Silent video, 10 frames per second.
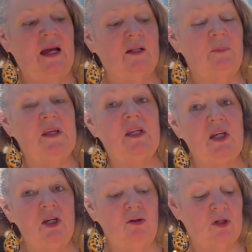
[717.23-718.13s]
and it'll be
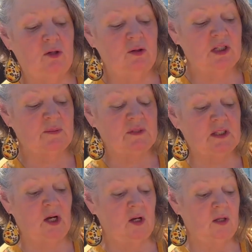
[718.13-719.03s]
cute at Christmas,
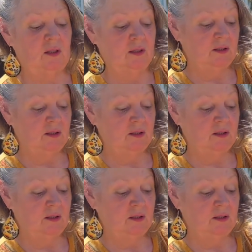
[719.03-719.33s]
y'all.